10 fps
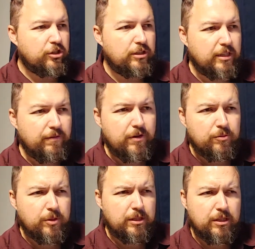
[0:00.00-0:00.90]
are
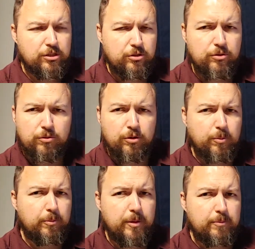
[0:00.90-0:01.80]
living with this new
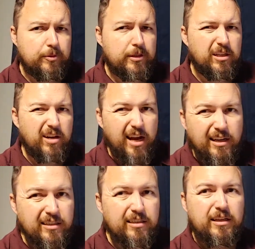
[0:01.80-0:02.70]
group of people, and they're
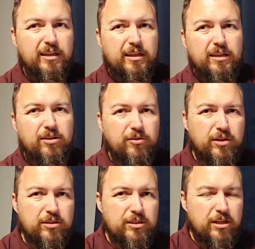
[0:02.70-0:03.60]
not, you know,
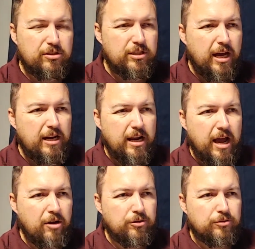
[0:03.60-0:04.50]
there's there's not
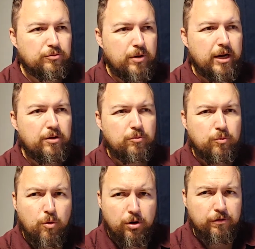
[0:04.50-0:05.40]
outright
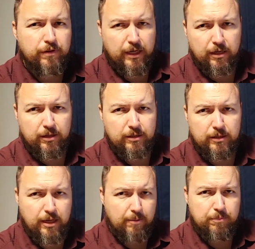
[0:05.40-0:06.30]
warfare
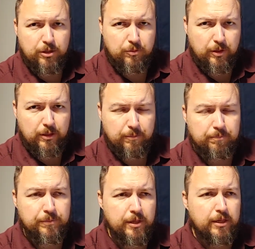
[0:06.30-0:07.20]
yet between them.
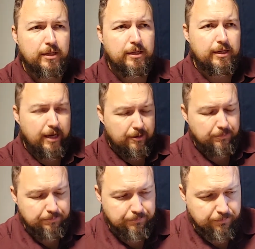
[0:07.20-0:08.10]

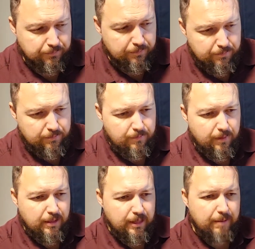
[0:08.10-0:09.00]
Now,
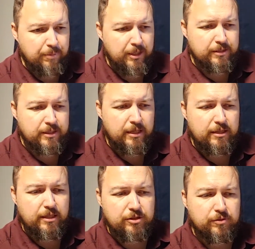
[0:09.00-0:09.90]
that being said,
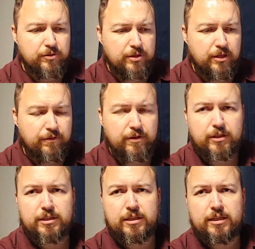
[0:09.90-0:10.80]
the Israel the
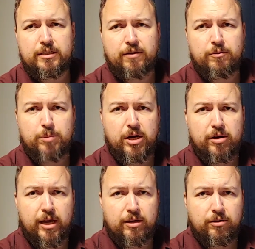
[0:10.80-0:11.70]
Philistines have a better
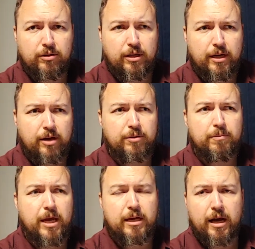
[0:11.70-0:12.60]
handle on how to
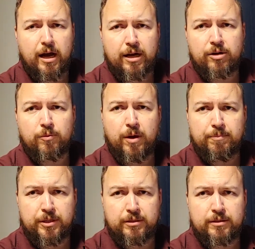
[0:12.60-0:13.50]
make iron
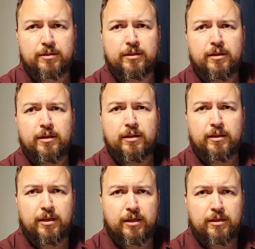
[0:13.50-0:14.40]
weapons
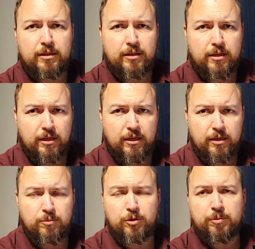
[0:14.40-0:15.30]
than the
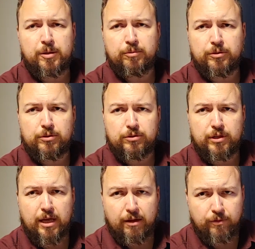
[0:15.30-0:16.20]
Hebrew people do, so
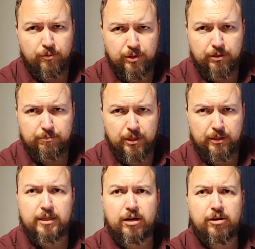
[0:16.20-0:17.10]
they have a real
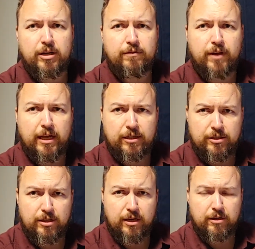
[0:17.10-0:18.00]
military
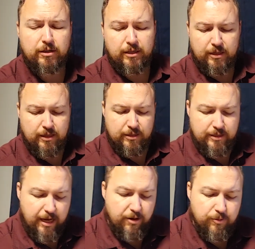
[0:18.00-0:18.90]
advantage there.
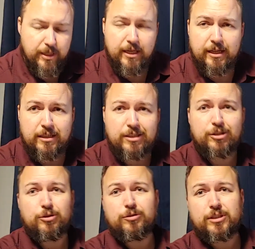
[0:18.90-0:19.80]
Now we get
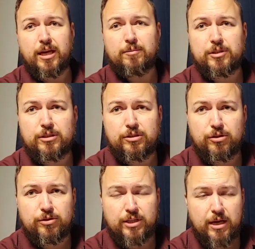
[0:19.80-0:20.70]
to Samson.
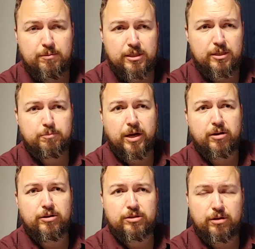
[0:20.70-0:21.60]
So Samson's
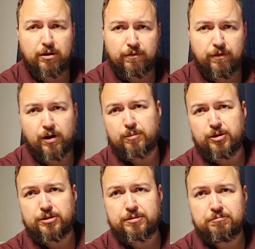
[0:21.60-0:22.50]
parents are
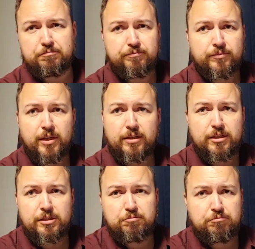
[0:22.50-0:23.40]
farmers
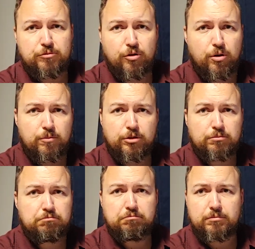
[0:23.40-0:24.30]
just normal,